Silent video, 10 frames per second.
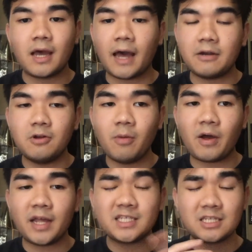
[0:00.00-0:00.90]
I don't know
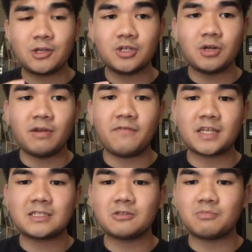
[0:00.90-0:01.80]
about institutional
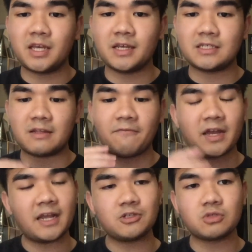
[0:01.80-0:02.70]
investors because the
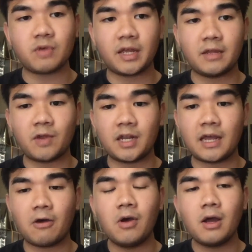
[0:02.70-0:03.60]
financials right
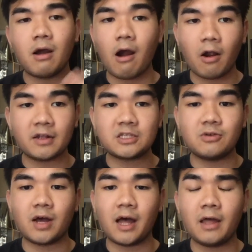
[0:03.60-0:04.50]
now aren't
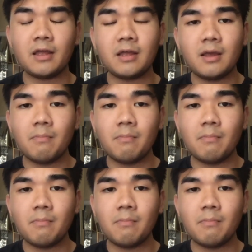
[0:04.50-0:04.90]
too hot,